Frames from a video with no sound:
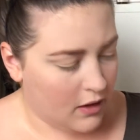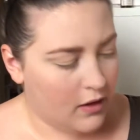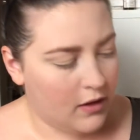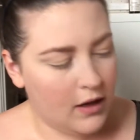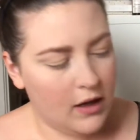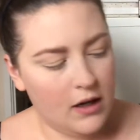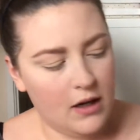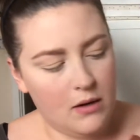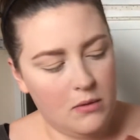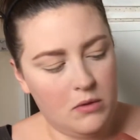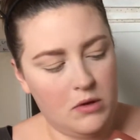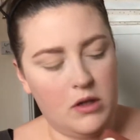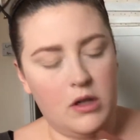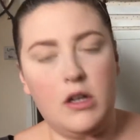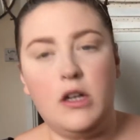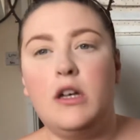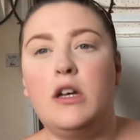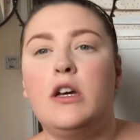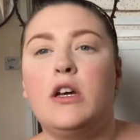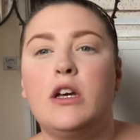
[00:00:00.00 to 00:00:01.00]
think I want
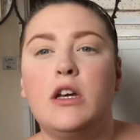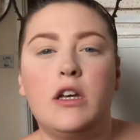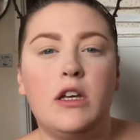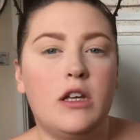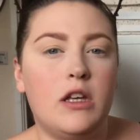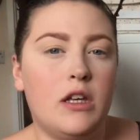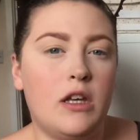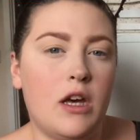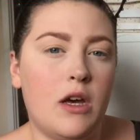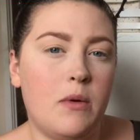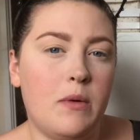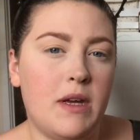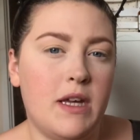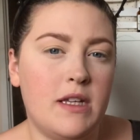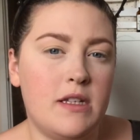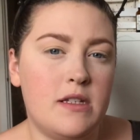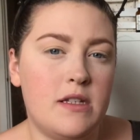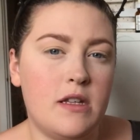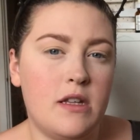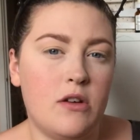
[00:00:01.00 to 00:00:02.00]
to go
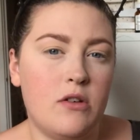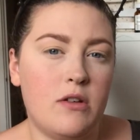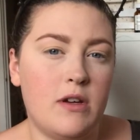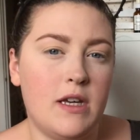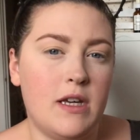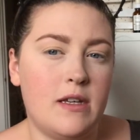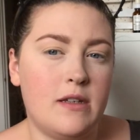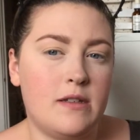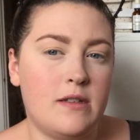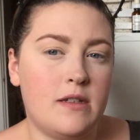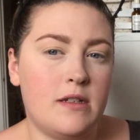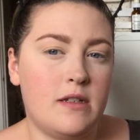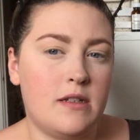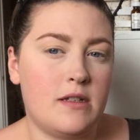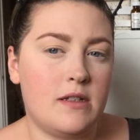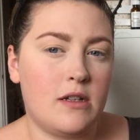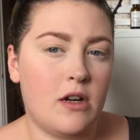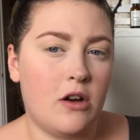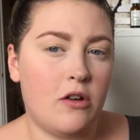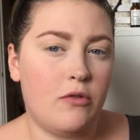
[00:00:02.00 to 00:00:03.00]
into the crease to
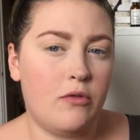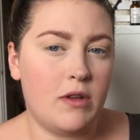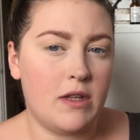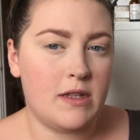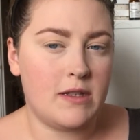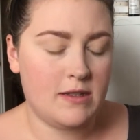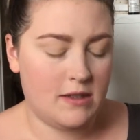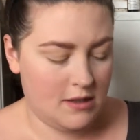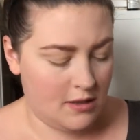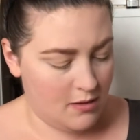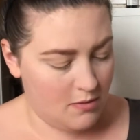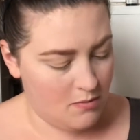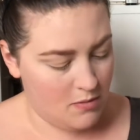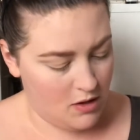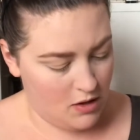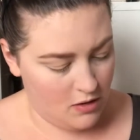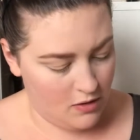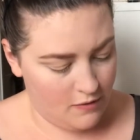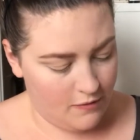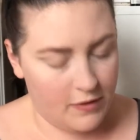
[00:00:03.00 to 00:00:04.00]
start off with some
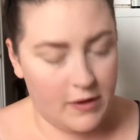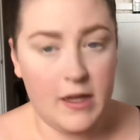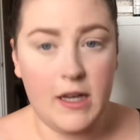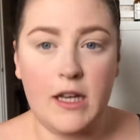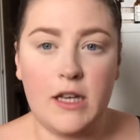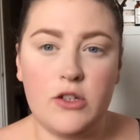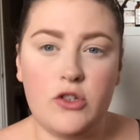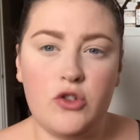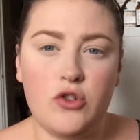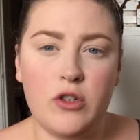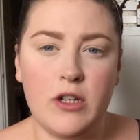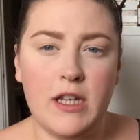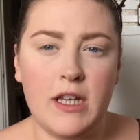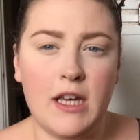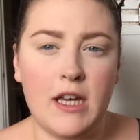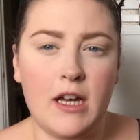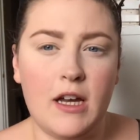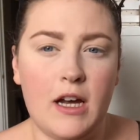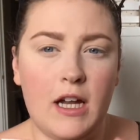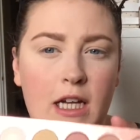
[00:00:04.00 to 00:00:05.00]
of the
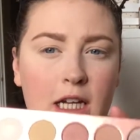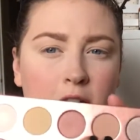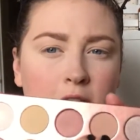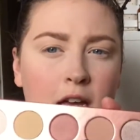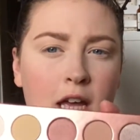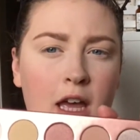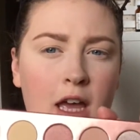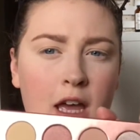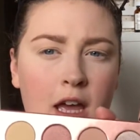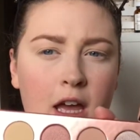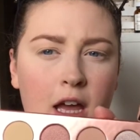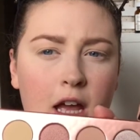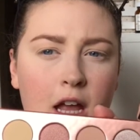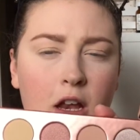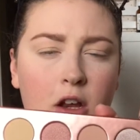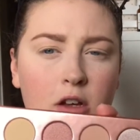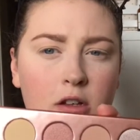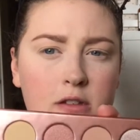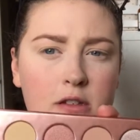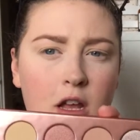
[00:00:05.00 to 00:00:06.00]
streaking colour.
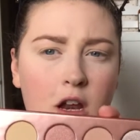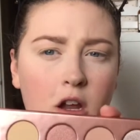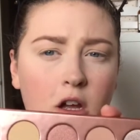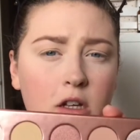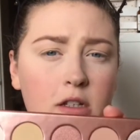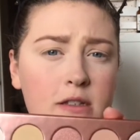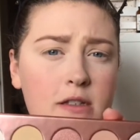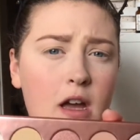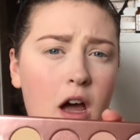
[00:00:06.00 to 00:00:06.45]
It looks a lot